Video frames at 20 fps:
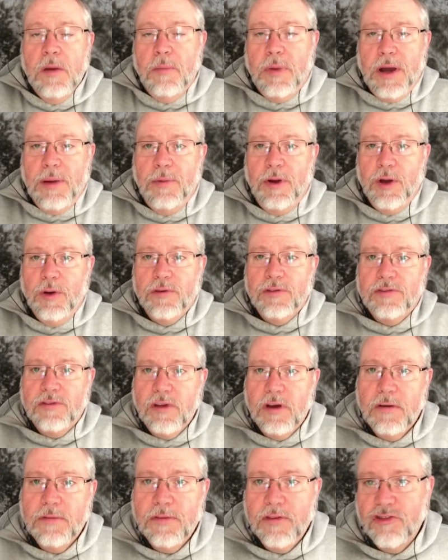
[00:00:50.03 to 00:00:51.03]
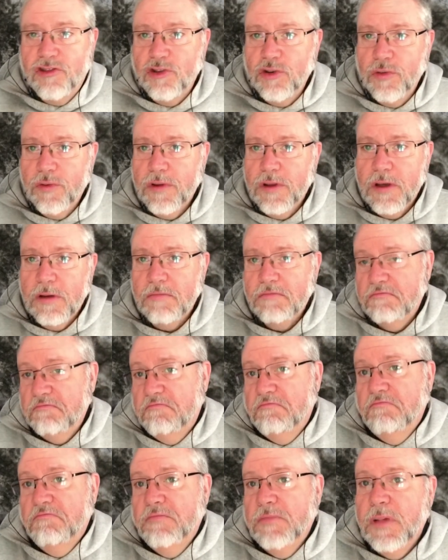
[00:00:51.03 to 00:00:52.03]
Buy my own stuff. Shoot with it.
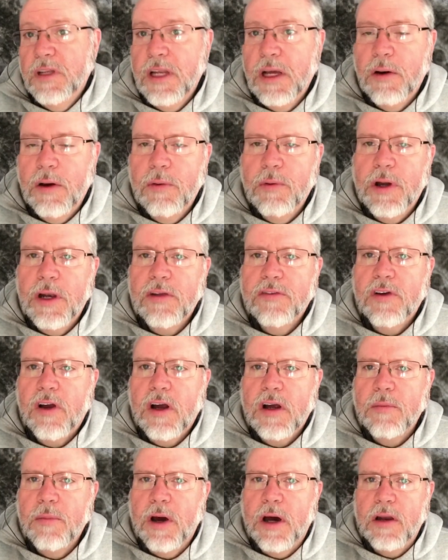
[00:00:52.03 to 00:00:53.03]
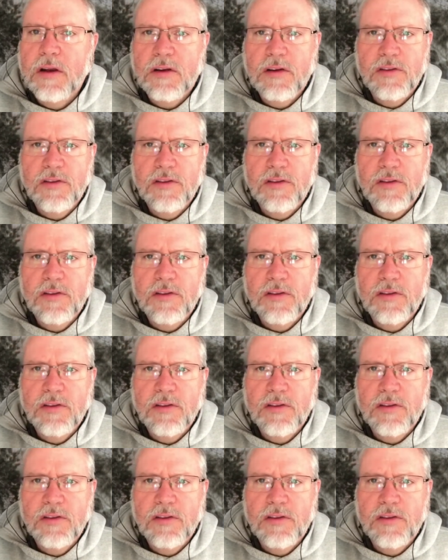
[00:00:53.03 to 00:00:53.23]
And now I want to talk about it,